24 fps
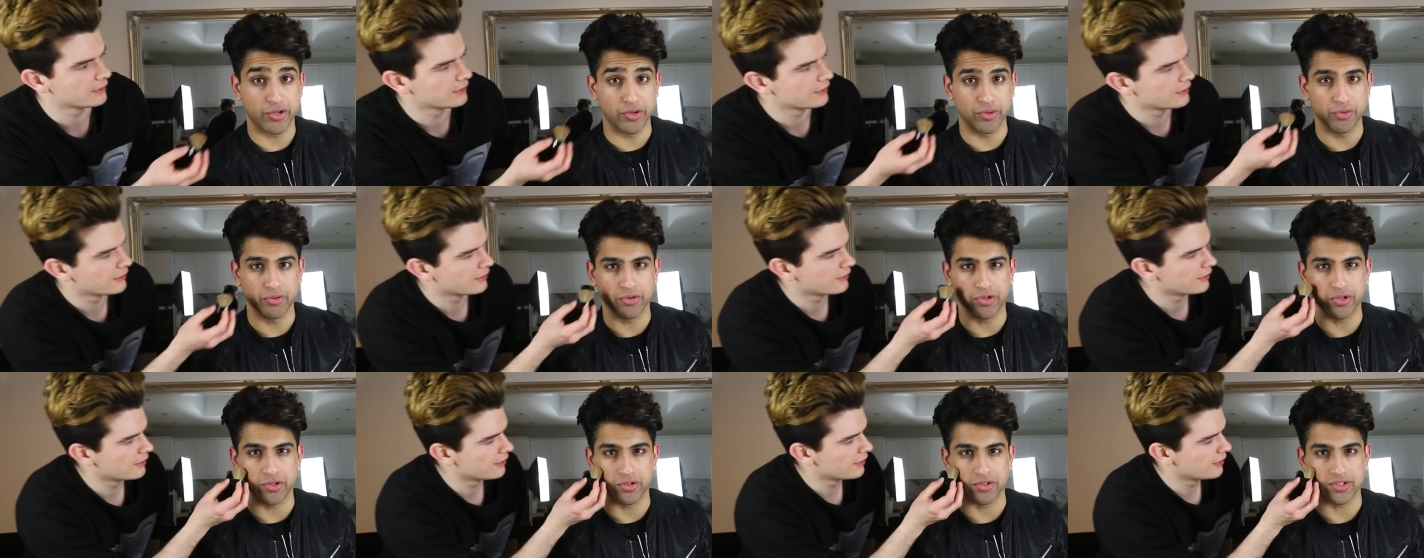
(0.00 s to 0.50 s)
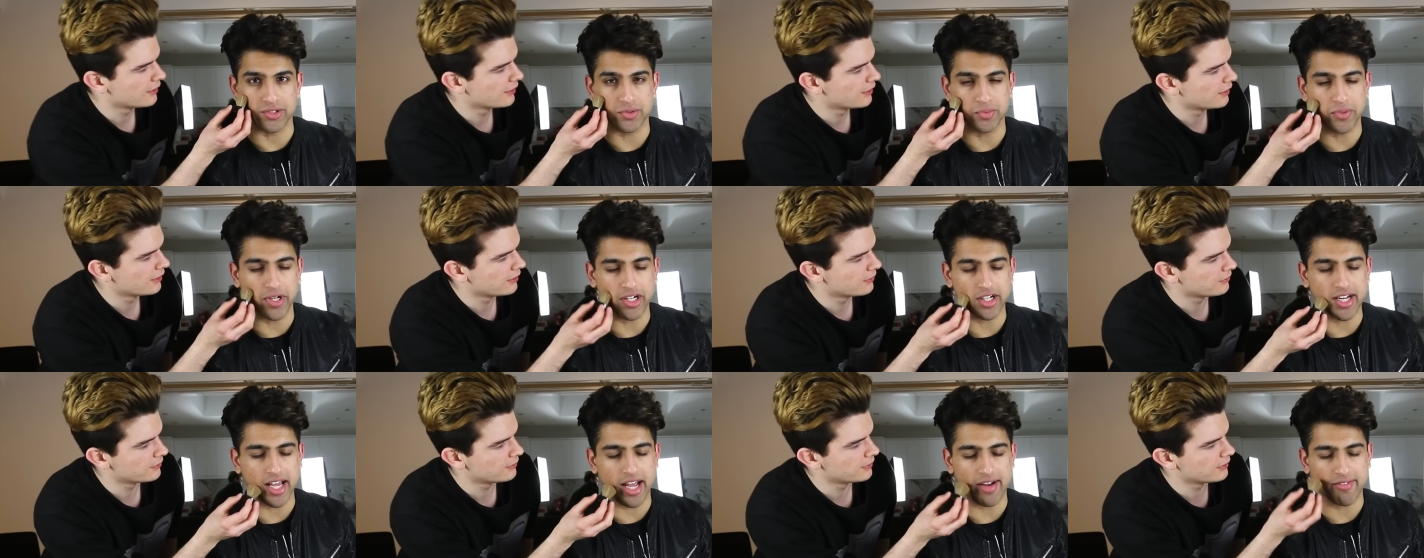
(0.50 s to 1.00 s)
Speaker 1: gurus.
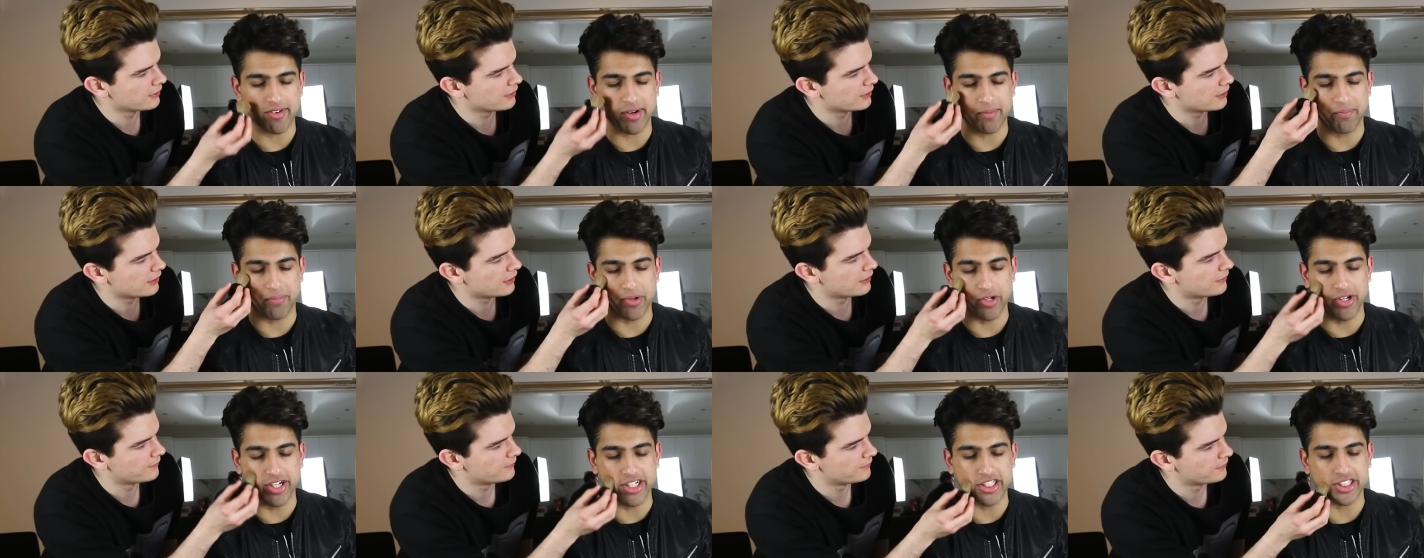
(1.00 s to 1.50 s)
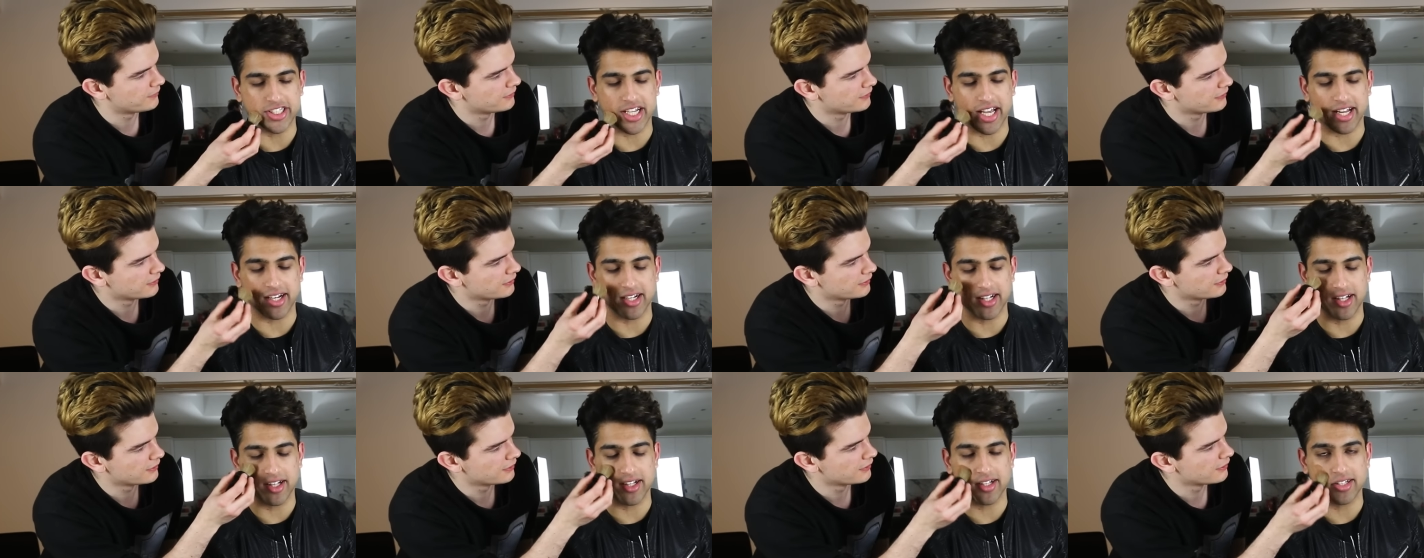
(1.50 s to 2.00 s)
We're gonna have Whoa. our beauty
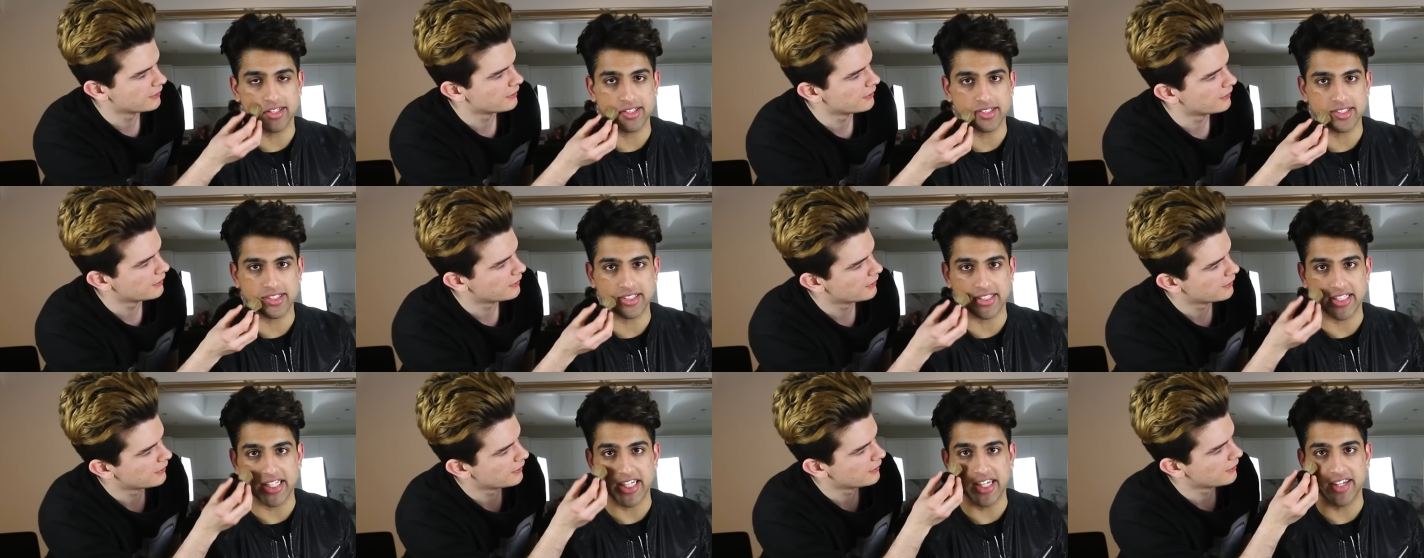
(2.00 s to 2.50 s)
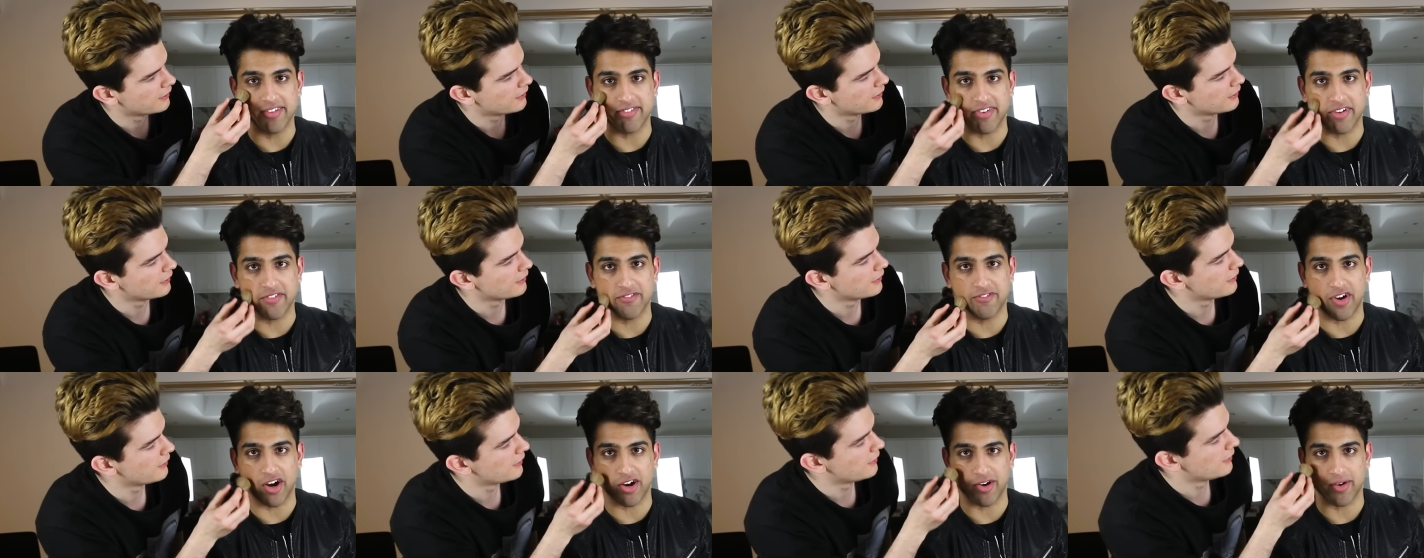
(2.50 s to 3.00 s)
channel,
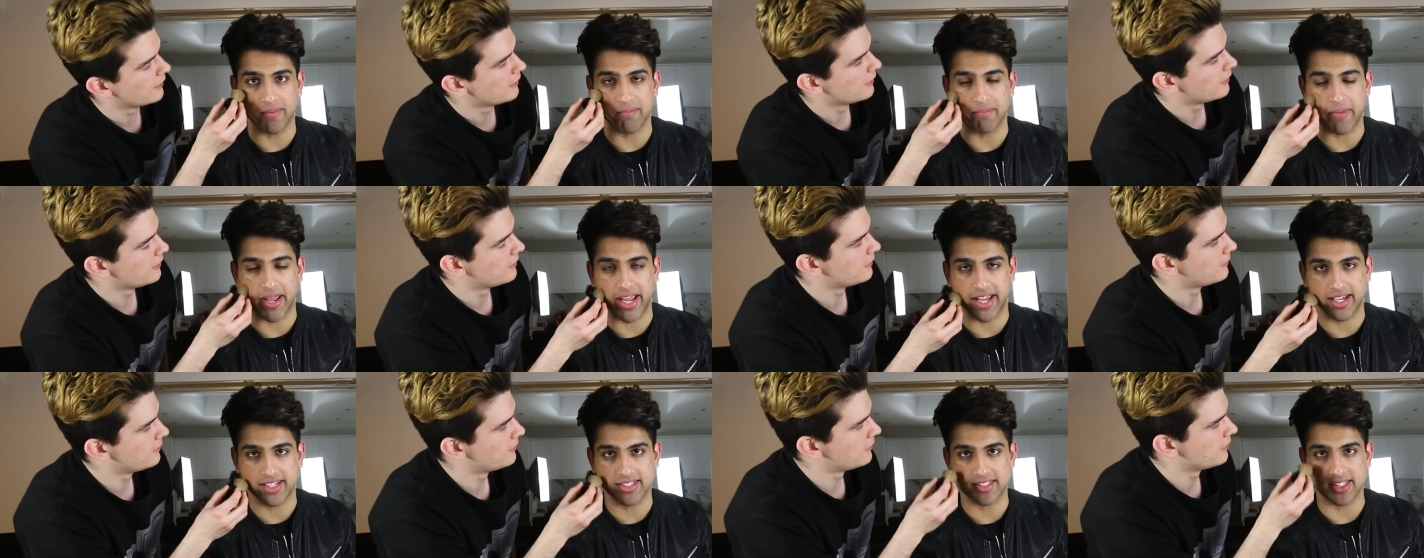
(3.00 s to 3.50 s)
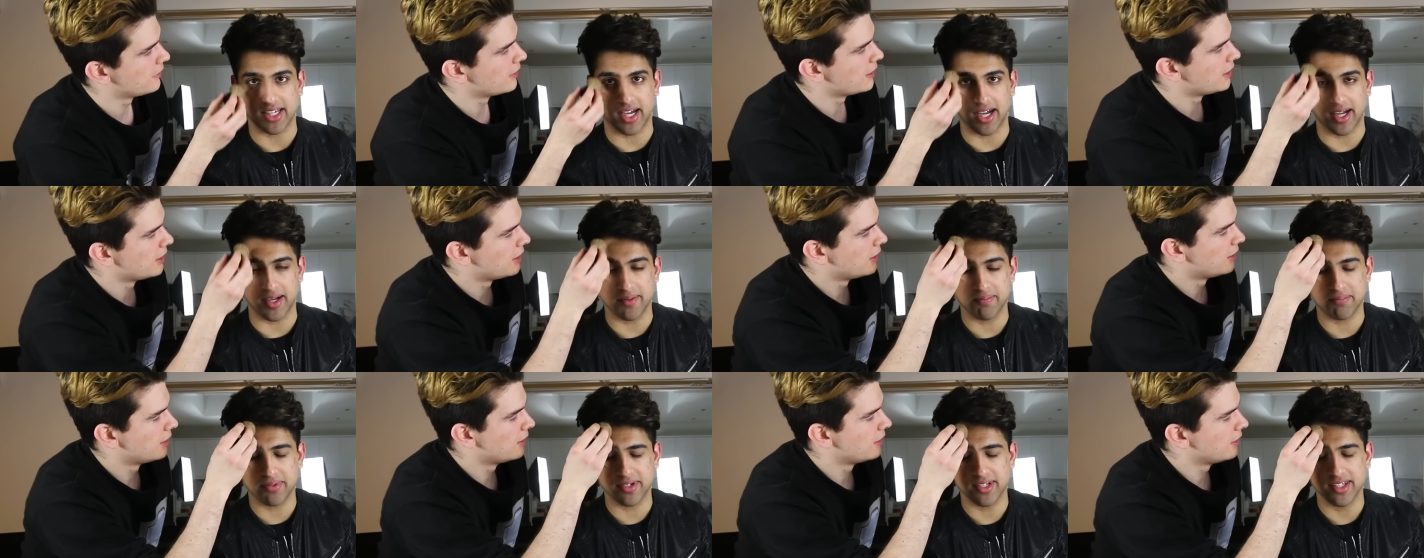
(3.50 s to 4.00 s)
Steve and Varun Makes
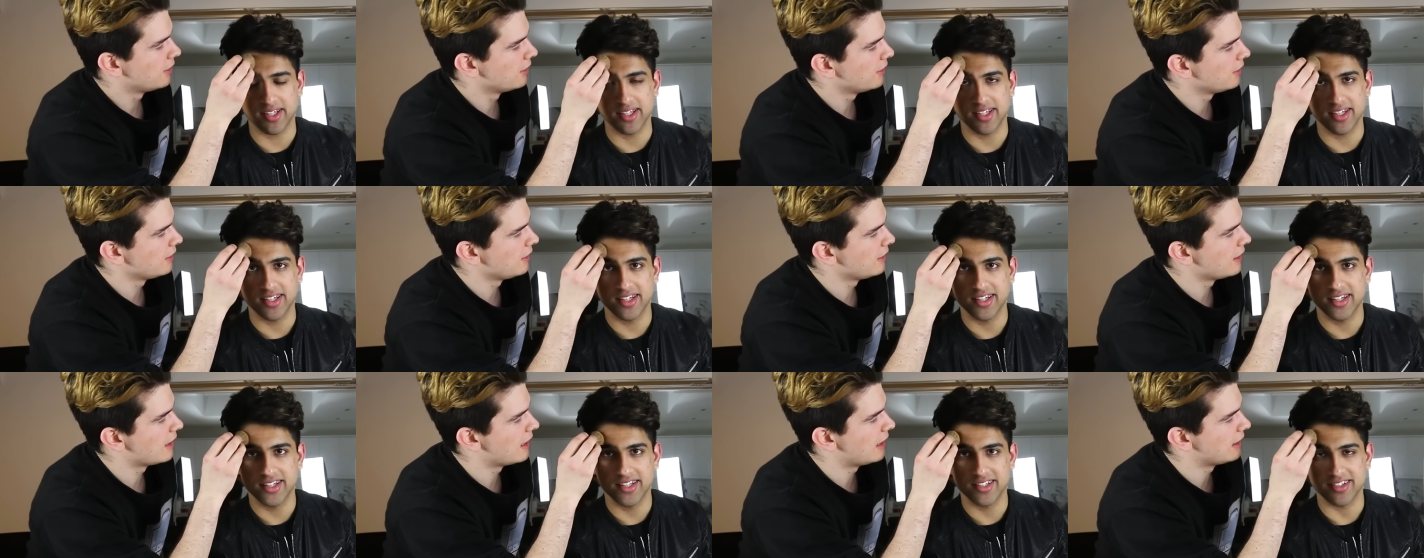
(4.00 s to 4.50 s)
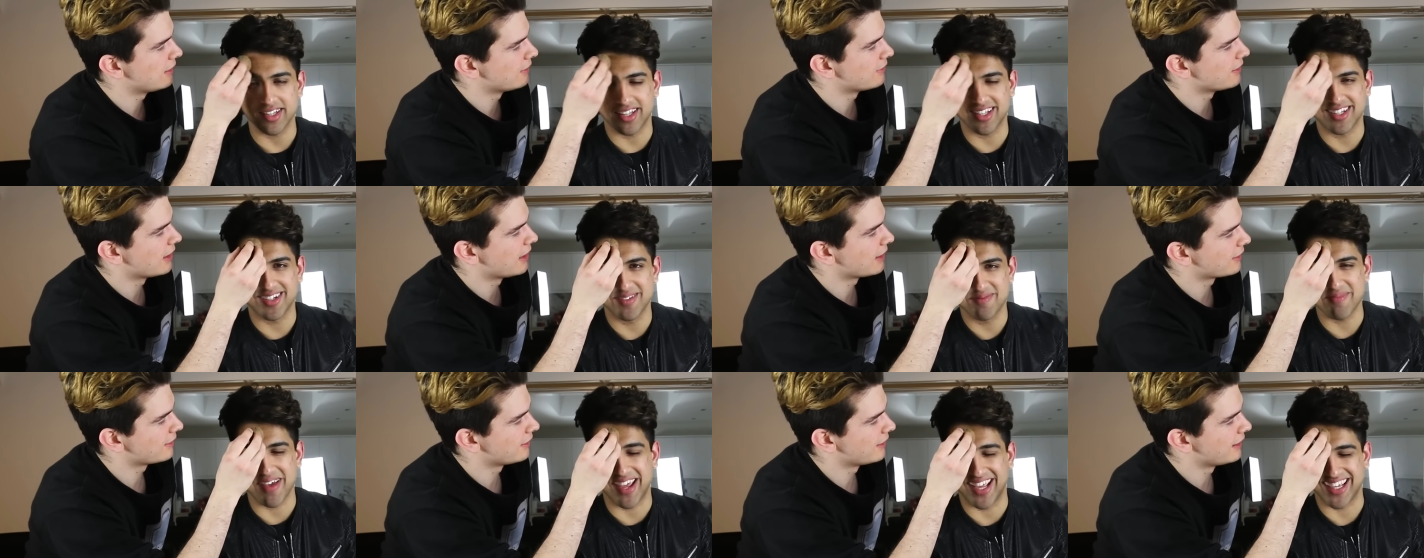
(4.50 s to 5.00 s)
Up. Yeah,
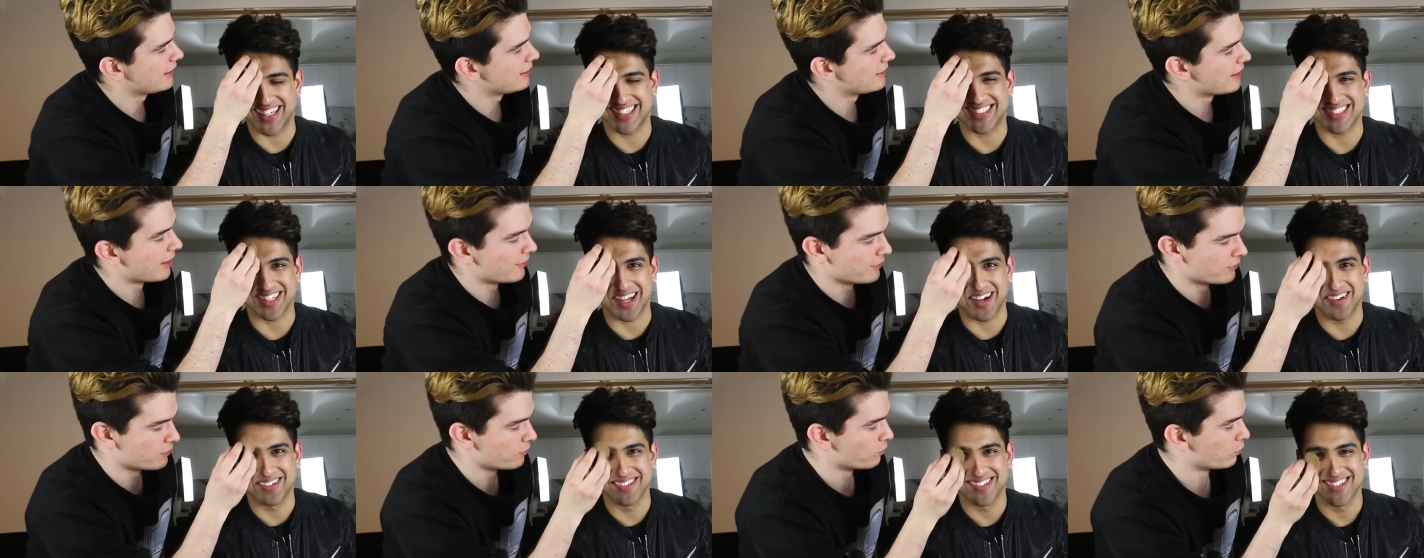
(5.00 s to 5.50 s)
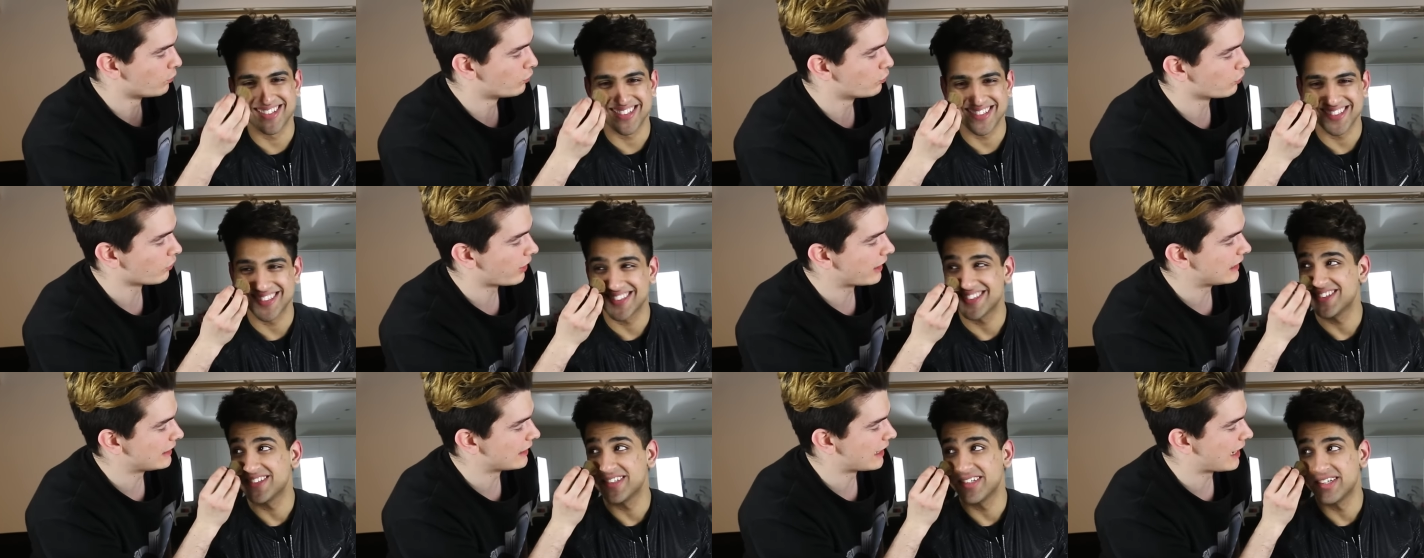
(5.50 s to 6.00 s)
exactly. That
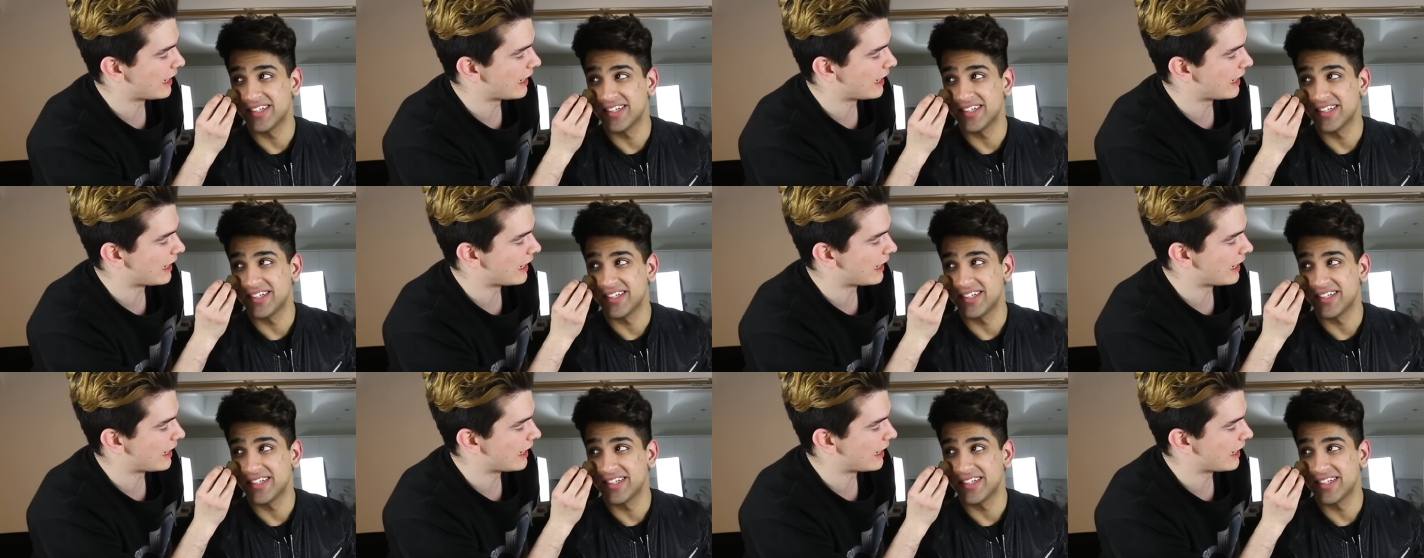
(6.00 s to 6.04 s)
great